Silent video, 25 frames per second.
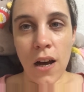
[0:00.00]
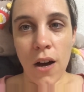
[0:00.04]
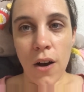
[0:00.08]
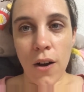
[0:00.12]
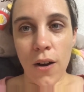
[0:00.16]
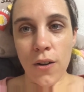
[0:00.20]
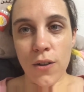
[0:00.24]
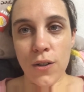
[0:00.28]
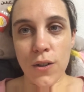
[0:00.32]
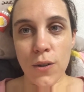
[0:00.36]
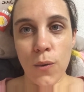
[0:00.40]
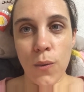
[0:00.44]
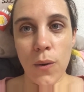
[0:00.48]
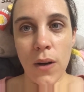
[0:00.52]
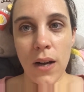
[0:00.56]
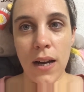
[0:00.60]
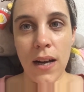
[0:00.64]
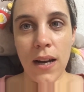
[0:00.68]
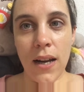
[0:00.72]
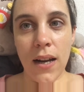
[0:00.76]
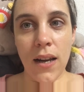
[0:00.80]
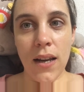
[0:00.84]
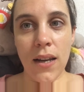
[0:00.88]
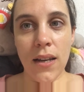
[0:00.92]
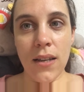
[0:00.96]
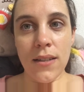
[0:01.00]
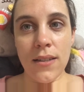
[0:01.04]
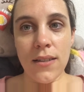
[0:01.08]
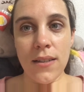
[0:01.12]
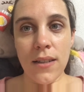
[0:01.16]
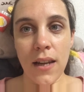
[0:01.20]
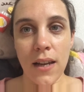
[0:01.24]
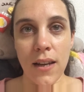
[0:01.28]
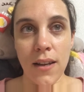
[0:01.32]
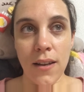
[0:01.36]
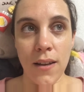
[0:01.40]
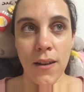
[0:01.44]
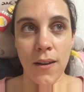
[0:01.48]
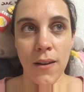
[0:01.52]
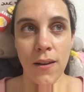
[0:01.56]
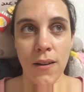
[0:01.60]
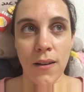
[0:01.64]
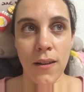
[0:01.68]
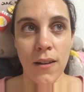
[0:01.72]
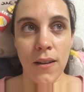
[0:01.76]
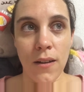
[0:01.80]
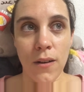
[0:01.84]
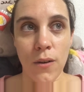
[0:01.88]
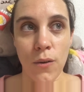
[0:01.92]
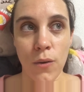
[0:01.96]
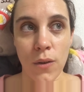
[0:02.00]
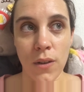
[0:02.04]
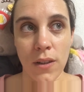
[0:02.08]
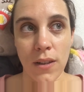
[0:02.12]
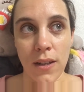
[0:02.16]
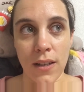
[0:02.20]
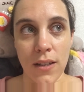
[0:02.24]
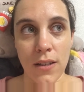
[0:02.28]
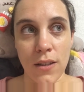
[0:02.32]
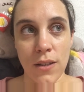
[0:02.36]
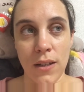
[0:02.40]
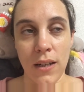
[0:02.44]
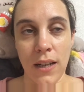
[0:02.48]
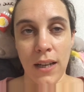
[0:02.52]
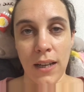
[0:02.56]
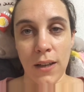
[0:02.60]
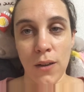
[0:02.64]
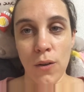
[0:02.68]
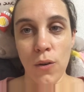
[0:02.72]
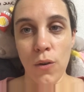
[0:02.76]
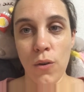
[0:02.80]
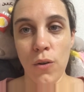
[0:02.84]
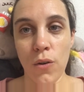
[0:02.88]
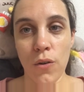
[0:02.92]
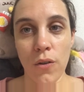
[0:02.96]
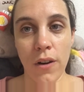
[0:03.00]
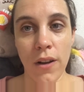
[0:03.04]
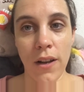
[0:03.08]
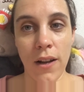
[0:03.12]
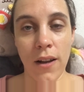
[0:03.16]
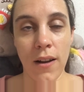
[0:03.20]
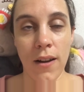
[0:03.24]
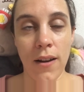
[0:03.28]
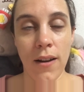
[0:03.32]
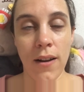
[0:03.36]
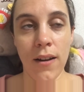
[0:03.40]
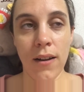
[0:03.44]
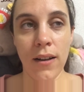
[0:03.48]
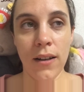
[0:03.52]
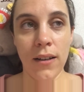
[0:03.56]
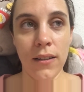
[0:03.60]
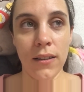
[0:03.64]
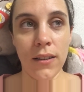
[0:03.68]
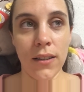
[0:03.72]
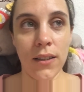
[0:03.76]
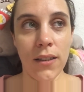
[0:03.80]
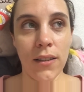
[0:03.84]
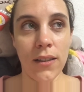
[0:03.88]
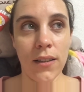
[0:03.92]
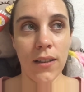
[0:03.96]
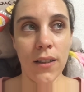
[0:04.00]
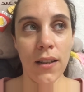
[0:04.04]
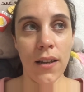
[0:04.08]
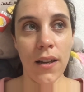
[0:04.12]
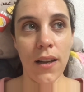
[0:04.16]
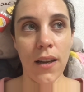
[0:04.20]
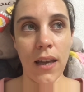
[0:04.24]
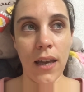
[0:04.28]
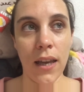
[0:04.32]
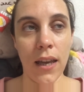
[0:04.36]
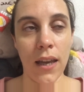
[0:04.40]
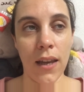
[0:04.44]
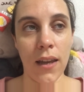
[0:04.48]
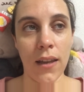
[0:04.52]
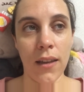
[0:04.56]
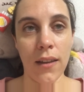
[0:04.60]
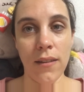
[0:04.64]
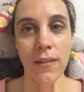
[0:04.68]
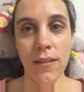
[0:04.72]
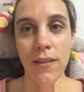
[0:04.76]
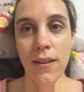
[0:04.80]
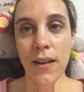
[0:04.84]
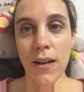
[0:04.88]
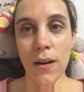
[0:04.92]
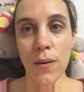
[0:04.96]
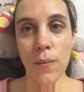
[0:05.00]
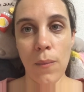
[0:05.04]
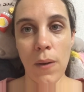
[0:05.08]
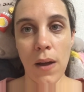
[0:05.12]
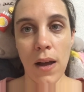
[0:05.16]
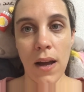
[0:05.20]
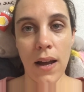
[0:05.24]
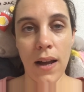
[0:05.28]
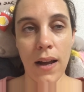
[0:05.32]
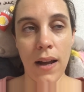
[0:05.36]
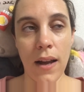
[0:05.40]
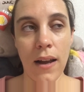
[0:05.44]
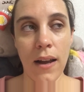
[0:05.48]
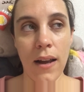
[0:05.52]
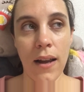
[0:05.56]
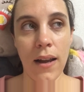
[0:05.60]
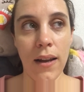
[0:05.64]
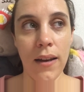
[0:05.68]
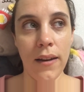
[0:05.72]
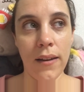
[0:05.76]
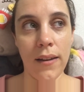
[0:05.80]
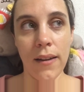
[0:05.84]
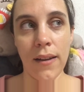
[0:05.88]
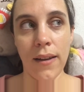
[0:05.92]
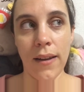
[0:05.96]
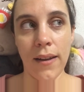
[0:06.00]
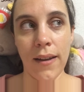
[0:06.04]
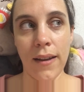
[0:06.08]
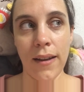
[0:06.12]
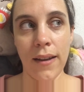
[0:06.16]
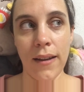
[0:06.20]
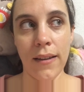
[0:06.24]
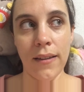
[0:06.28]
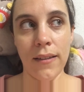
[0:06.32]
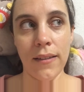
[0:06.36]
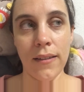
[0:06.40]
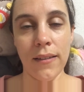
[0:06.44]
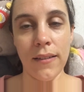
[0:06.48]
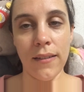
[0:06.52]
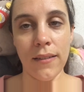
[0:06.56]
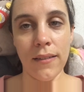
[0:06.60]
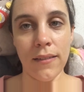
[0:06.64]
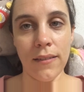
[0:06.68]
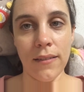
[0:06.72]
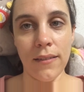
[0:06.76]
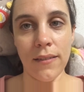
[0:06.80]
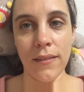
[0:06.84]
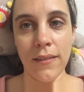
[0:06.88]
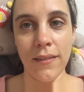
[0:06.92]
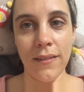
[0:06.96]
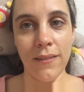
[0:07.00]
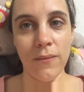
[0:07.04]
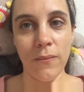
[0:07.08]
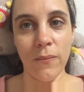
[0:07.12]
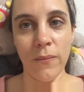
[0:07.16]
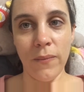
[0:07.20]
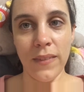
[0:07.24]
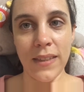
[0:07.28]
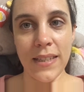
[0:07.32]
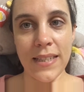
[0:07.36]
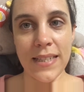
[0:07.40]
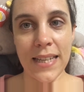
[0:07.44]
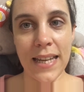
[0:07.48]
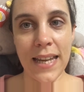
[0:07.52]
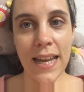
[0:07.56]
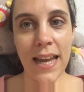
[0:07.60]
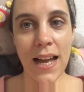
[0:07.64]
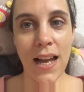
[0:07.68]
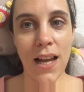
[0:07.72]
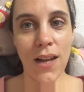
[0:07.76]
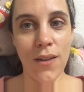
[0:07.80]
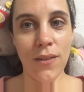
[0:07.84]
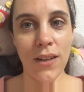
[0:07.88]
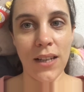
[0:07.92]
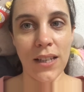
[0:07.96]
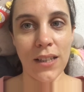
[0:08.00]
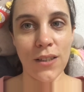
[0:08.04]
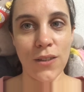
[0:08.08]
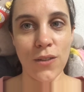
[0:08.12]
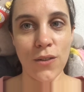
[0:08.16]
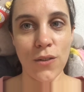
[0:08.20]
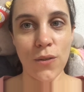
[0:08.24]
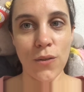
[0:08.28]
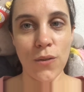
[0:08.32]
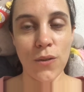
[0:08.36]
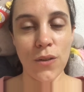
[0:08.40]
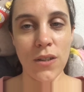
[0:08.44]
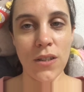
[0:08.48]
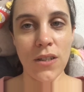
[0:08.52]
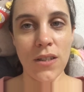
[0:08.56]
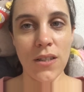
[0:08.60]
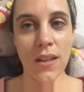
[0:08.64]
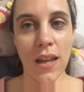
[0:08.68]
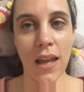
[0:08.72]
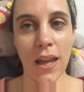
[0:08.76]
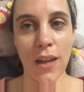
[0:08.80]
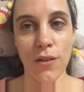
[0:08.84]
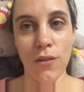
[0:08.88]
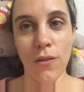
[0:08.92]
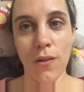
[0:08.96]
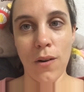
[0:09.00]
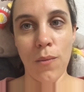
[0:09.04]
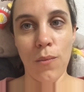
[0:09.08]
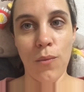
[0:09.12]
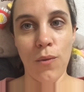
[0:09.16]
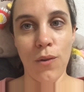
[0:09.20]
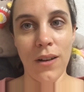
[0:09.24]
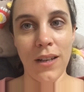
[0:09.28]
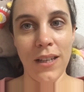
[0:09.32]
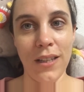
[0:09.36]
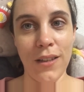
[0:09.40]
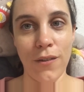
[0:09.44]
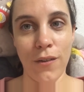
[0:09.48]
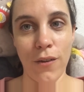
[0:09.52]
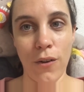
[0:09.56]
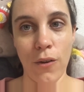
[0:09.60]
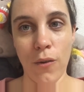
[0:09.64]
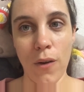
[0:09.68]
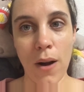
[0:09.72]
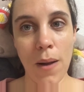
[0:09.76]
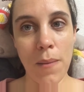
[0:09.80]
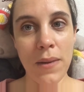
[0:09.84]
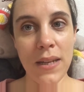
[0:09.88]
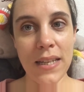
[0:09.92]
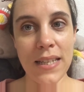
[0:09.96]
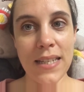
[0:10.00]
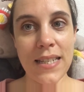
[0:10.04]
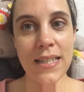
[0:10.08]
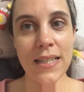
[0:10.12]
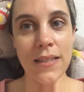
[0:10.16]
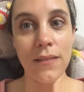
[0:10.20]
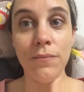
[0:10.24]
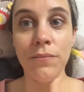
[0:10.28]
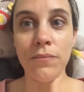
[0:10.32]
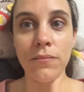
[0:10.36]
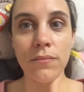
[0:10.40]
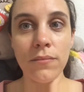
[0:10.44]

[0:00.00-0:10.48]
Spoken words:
Otherwise, I looked at like Cocoriang and Dear Mine, and they have like those adorable little rabbits.